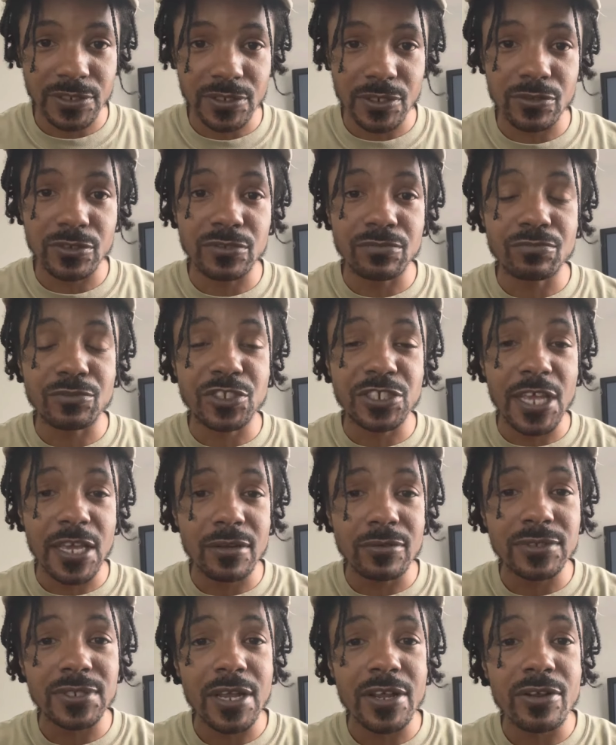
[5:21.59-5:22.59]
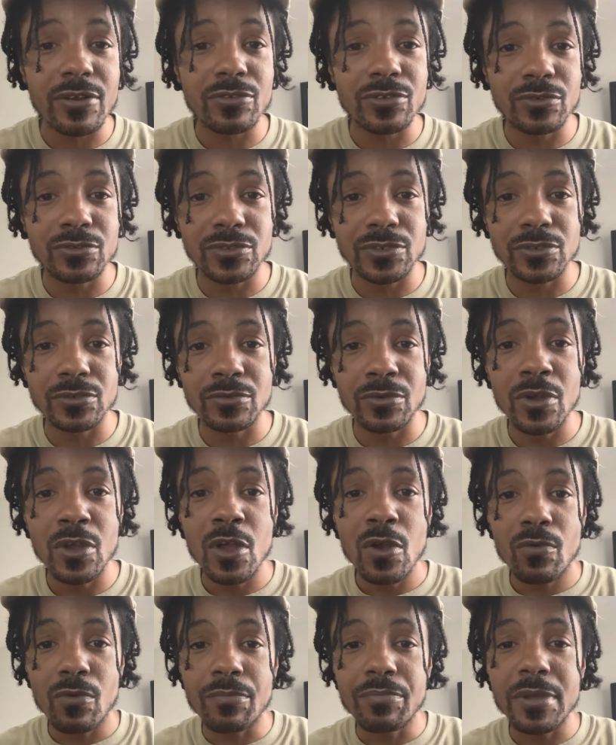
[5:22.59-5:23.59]
So there's channels out here on YouTube
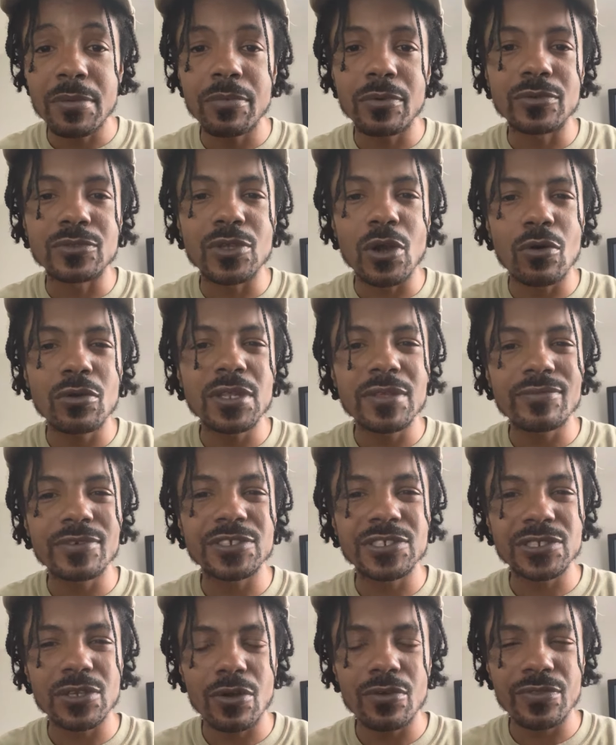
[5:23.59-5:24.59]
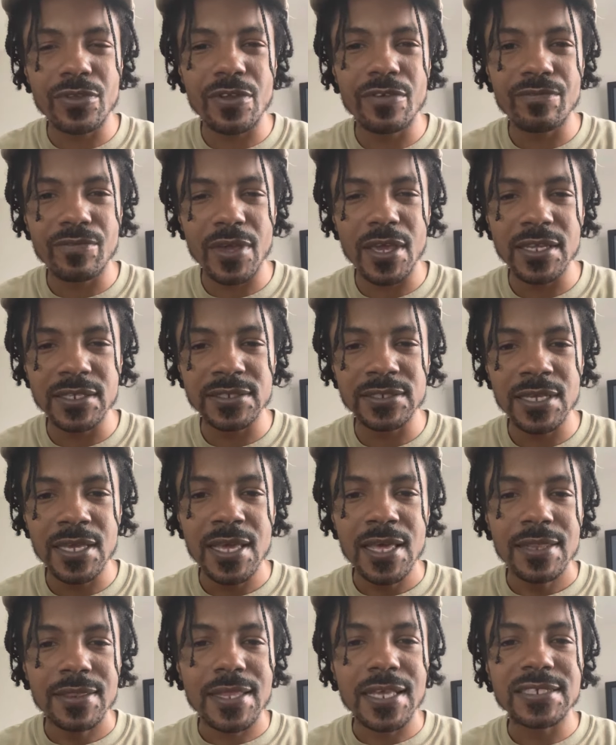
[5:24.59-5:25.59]
where people don't even show their face
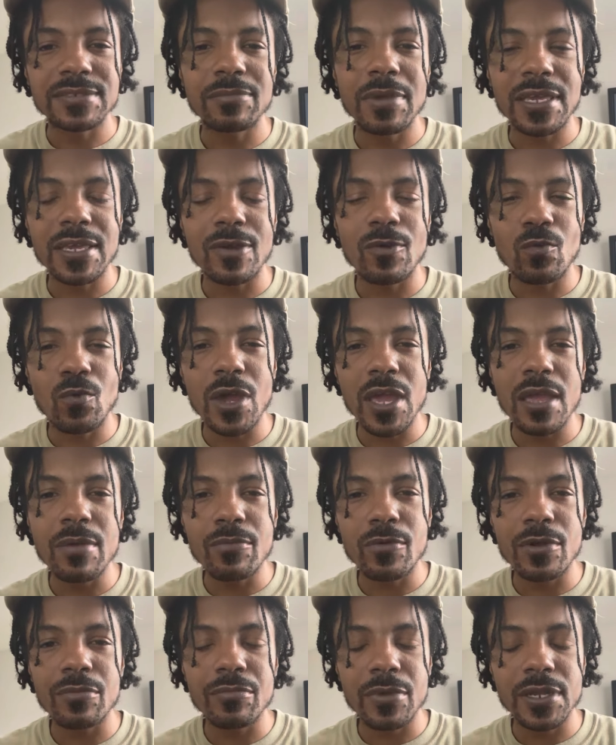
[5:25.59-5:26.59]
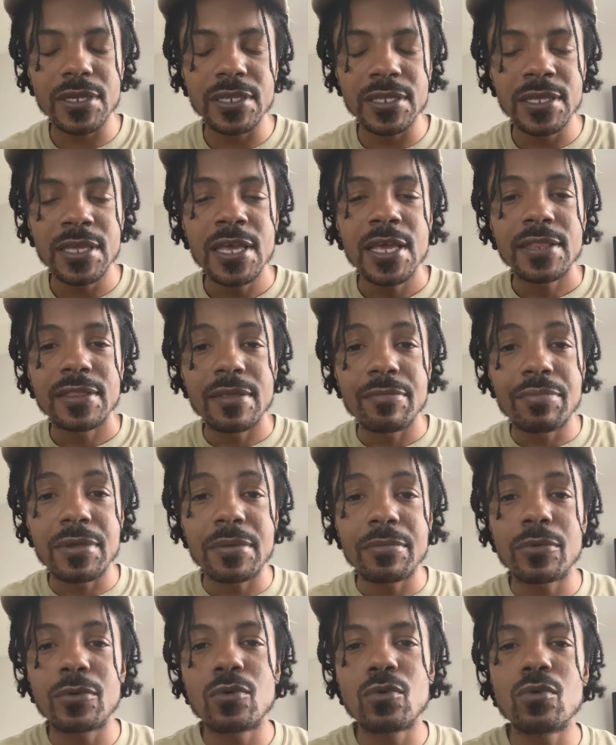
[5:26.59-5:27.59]
that's making way more money than
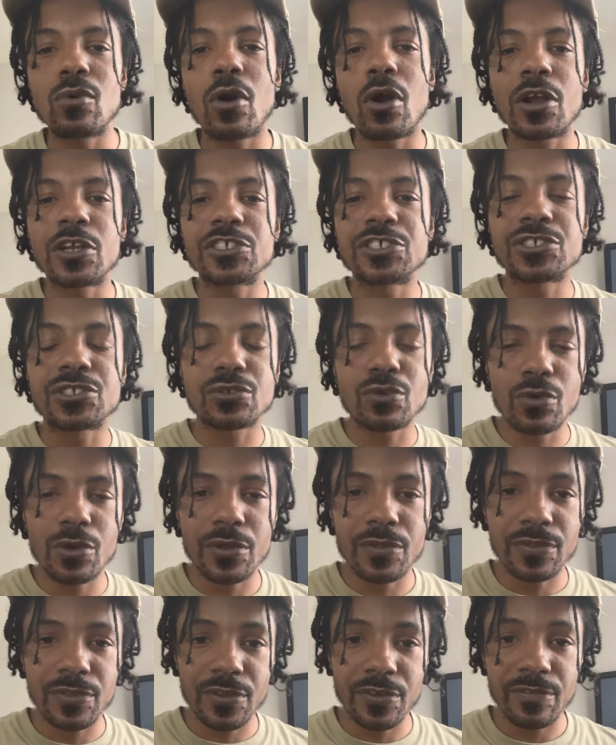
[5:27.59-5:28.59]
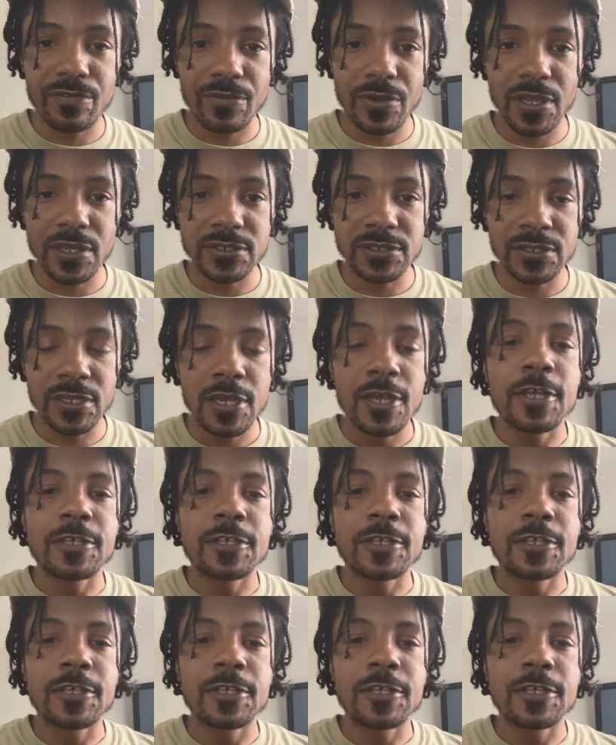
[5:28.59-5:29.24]
people who are showing their face.